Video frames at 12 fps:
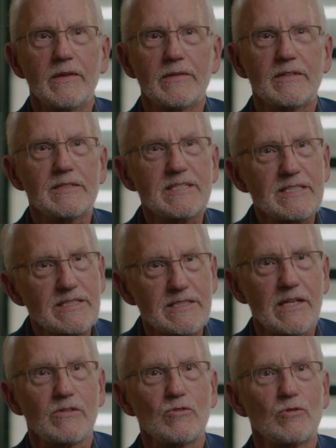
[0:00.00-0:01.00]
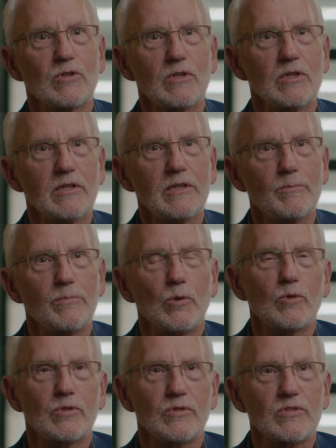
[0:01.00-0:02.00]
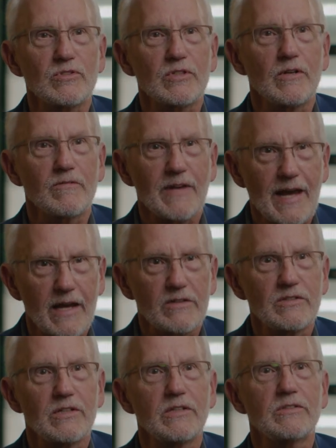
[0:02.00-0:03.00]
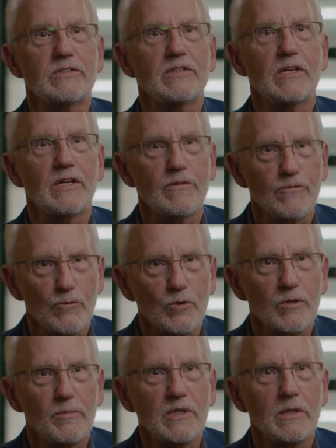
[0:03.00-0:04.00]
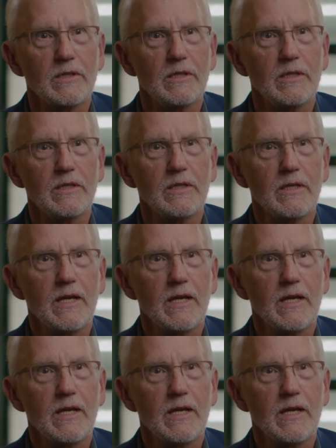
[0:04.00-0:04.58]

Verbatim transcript: the central importance of access and affordability,